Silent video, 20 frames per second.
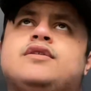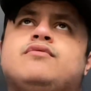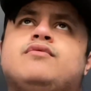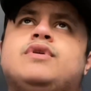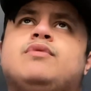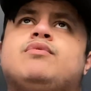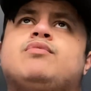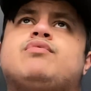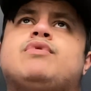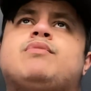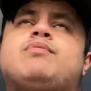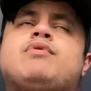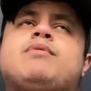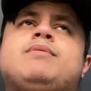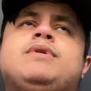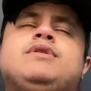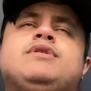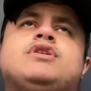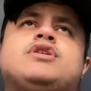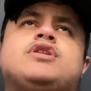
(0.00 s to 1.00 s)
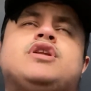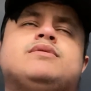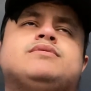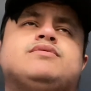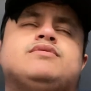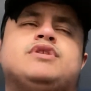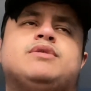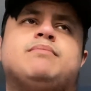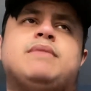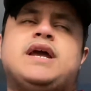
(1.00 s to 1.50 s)
we're probably the clubs
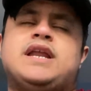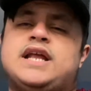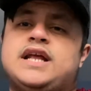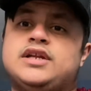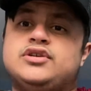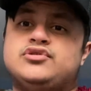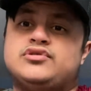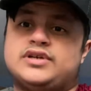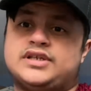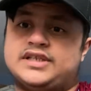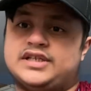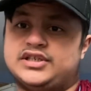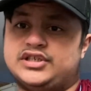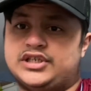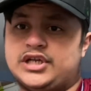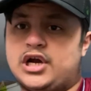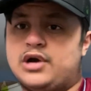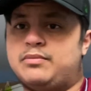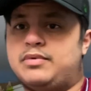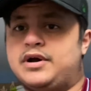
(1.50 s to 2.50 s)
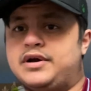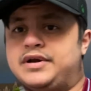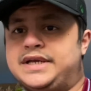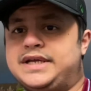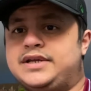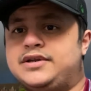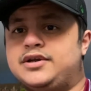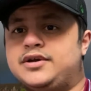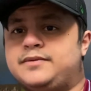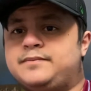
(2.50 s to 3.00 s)
with the main interest in João
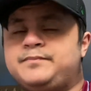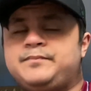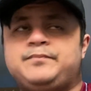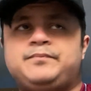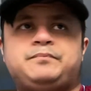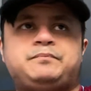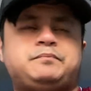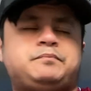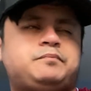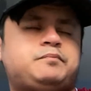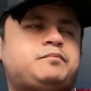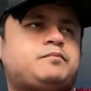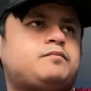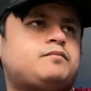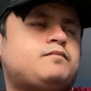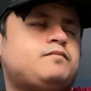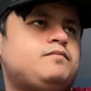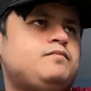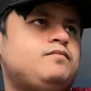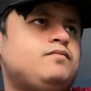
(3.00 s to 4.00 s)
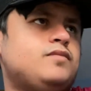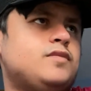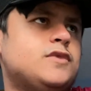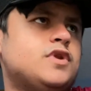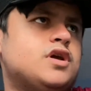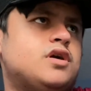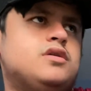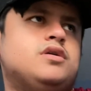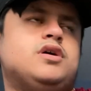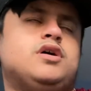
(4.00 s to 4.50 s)
Palhinha.
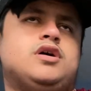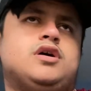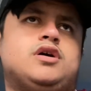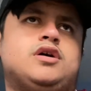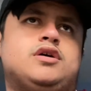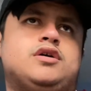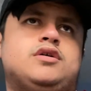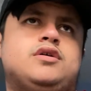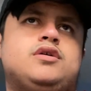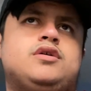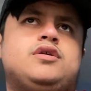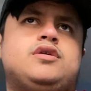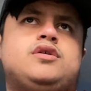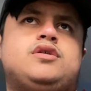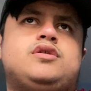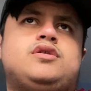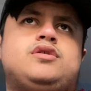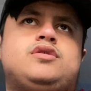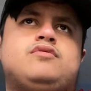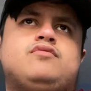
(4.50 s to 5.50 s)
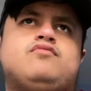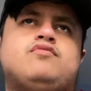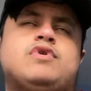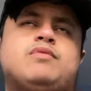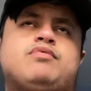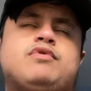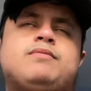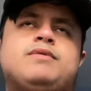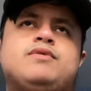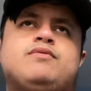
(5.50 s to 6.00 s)
Uh, we're
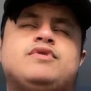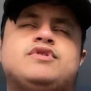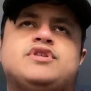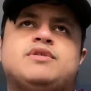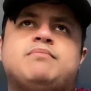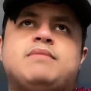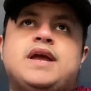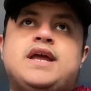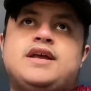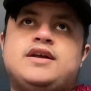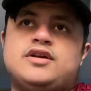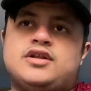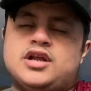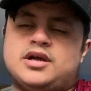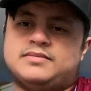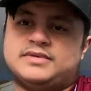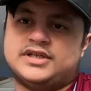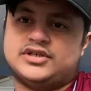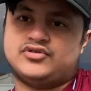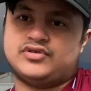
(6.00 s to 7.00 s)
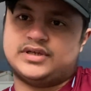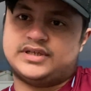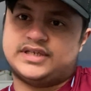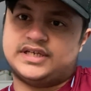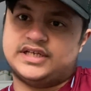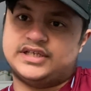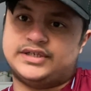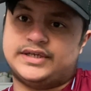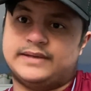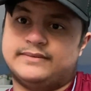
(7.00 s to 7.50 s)
probably one of the main clubs interested
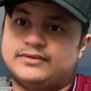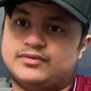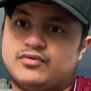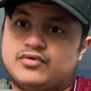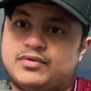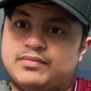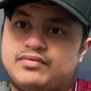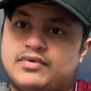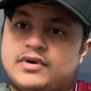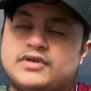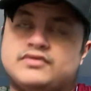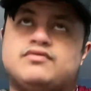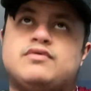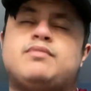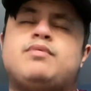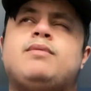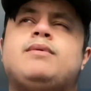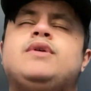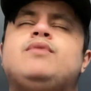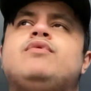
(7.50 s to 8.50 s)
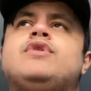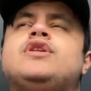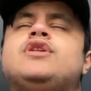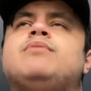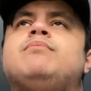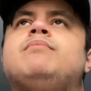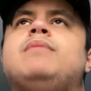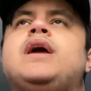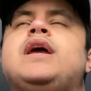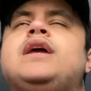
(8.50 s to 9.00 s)
in James Ward-Prowse. We're probably one of the
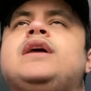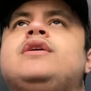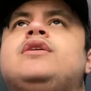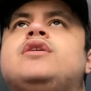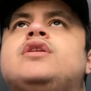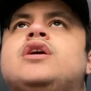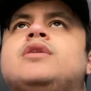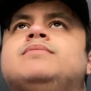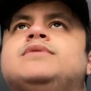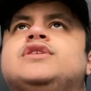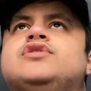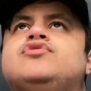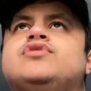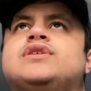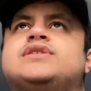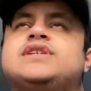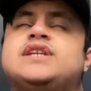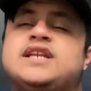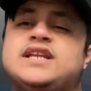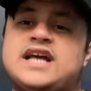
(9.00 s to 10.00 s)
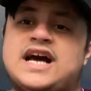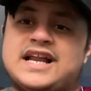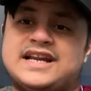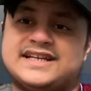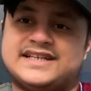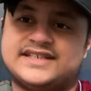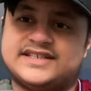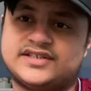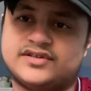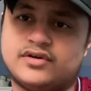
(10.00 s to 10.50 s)
main clubs interested in
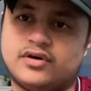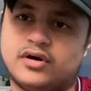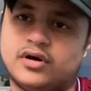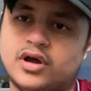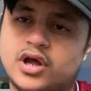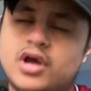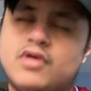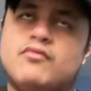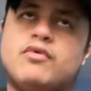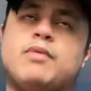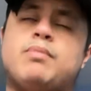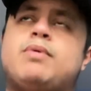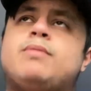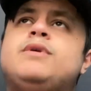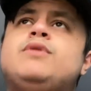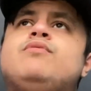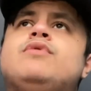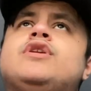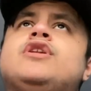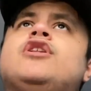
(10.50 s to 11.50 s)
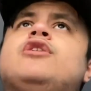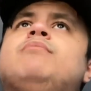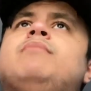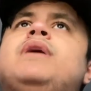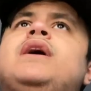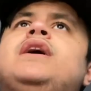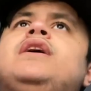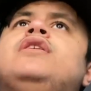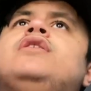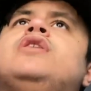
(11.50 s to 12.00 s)
Alex Scott. We're probably one of the
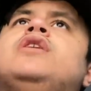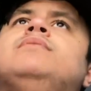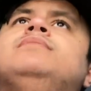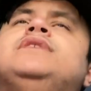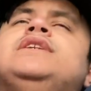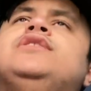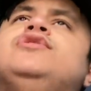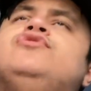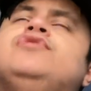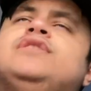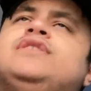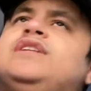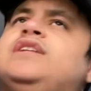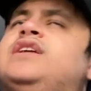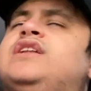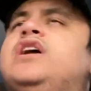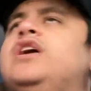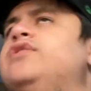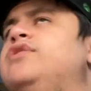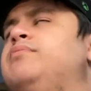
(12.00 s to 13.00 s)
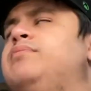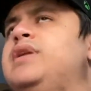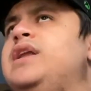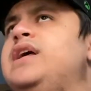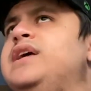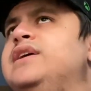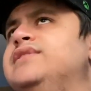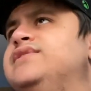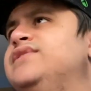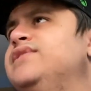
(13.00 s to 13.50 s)
main clubs interested in other
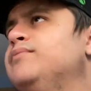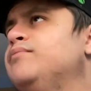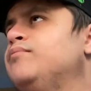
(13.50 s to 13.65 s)
players.